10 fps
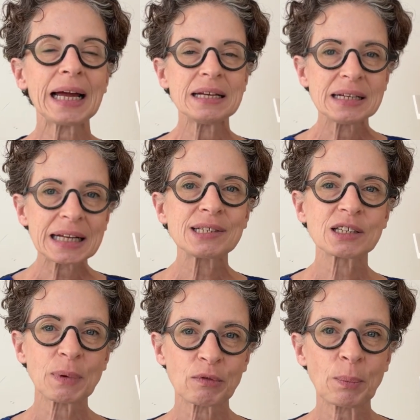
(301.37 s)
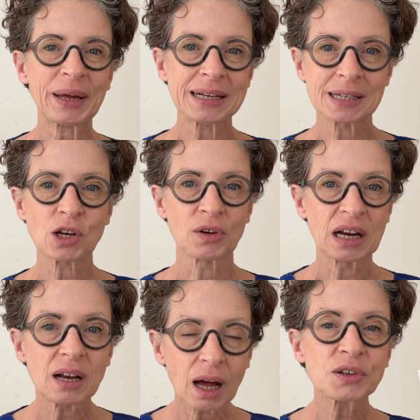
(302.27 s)
It needs to be repeated on a
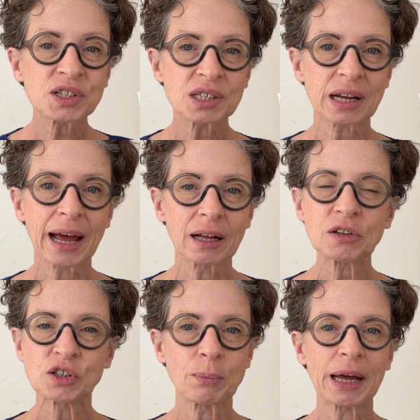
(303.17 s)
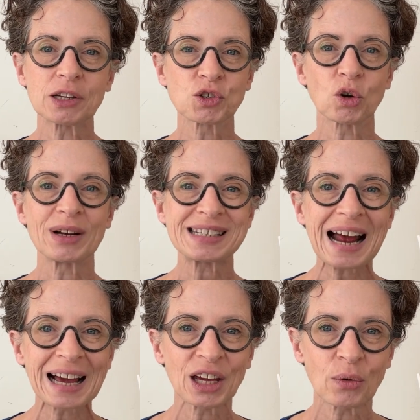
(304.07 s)
larger scale to make sure it's
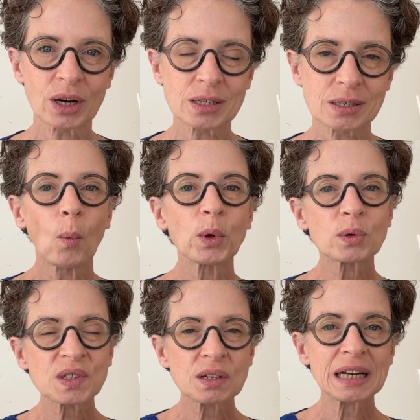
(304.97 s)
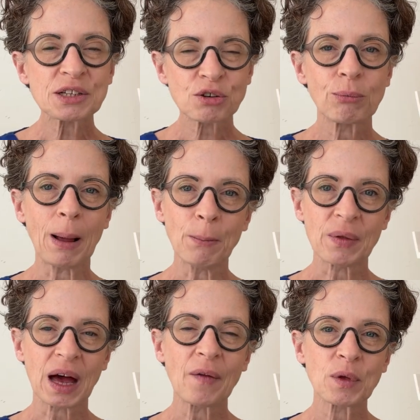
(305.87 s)
accurate. We also need to remember
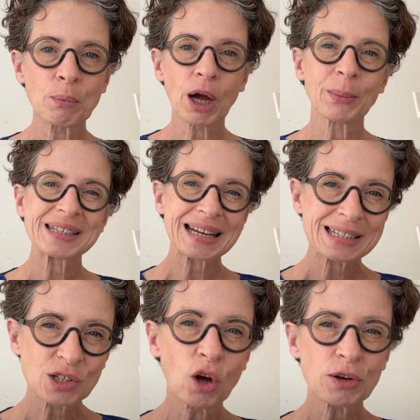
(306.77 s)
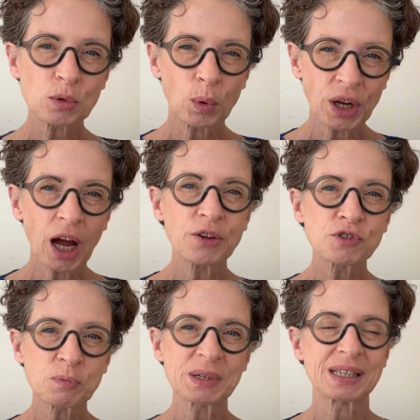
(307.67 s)
that at the moment it's not
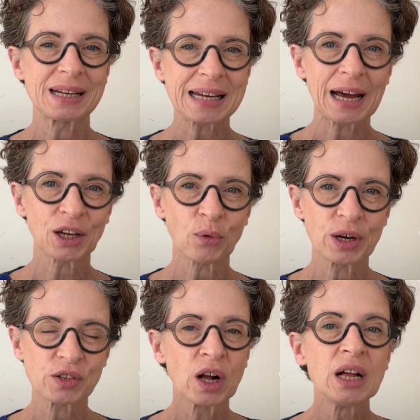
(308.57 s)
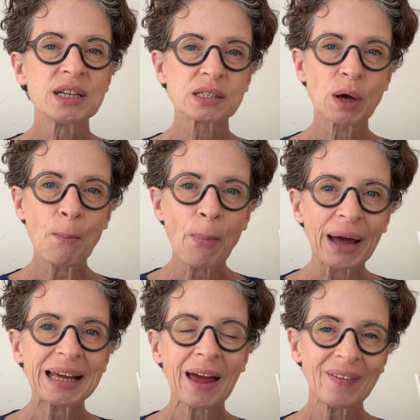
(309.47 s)
100% accurate, so it
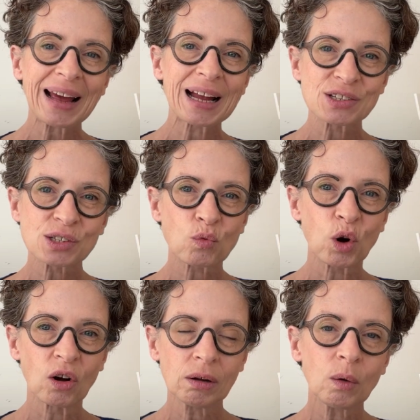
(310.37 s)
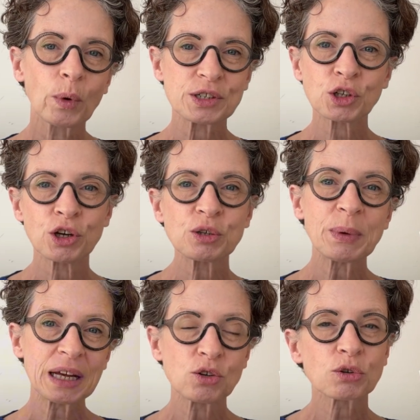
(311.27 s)
might get the answer wrong, which could
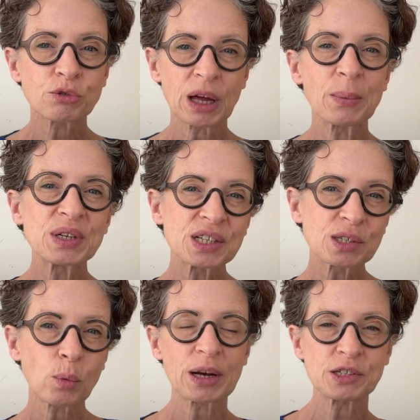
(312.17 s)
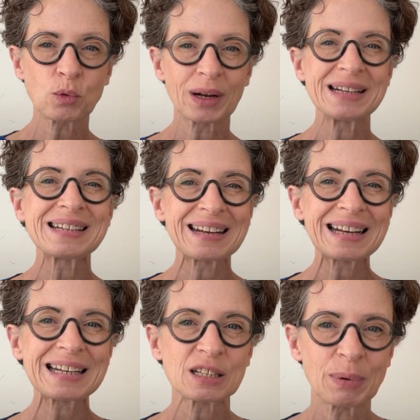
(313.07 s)
mean your treatment is switched when it didn't
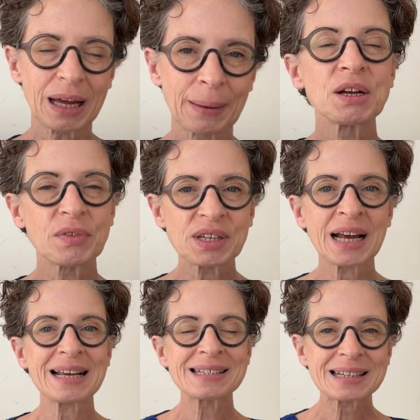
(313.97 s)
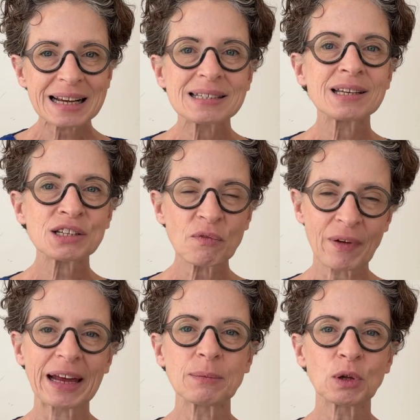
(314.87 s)
need to be. Now, the test isn't
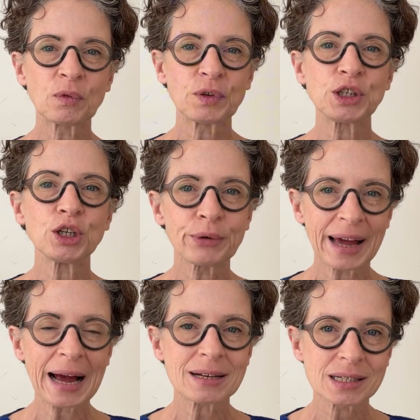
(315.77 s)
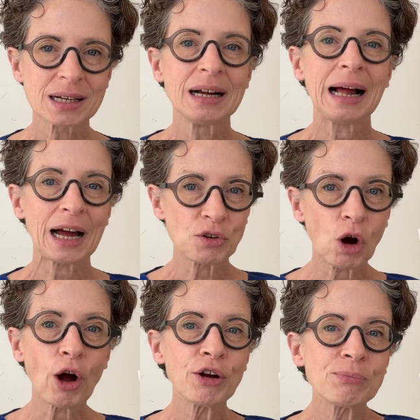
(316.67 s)
available for you yet, and
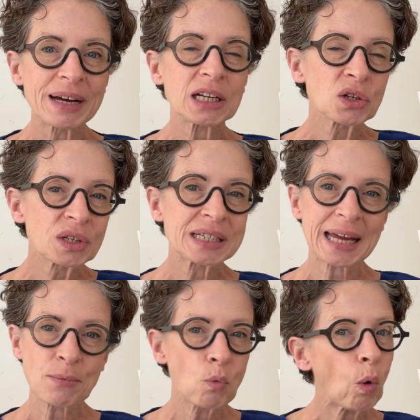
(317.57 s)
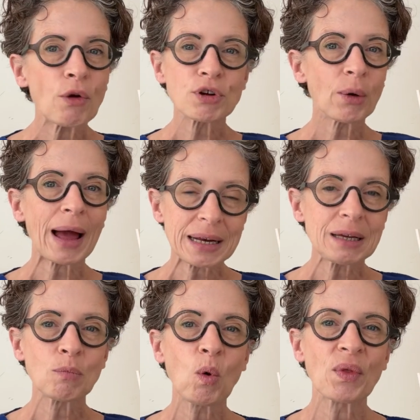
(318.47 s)
your own medical team won't know
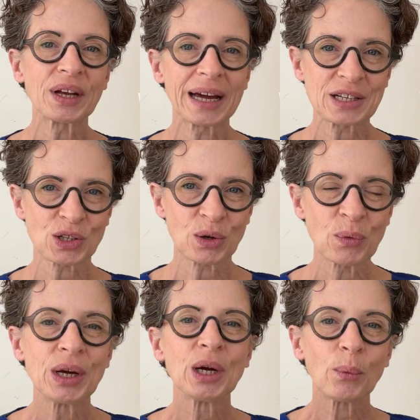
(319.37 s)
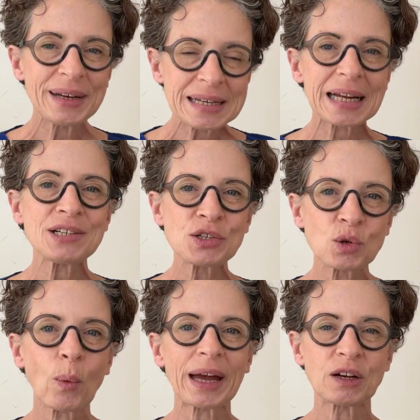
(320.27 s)
any more than I do. We need
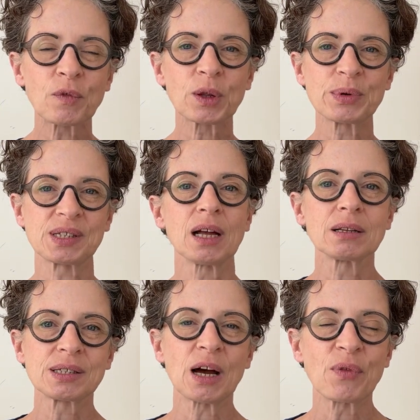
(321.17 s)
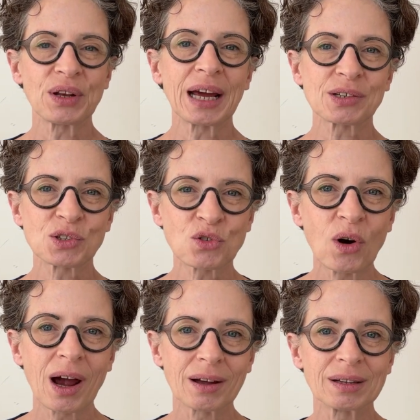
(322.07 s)
to wait for the results of the next
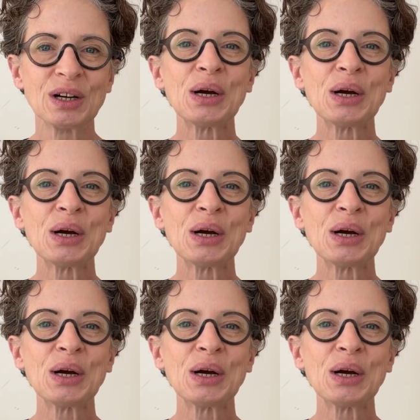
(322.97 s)
trial.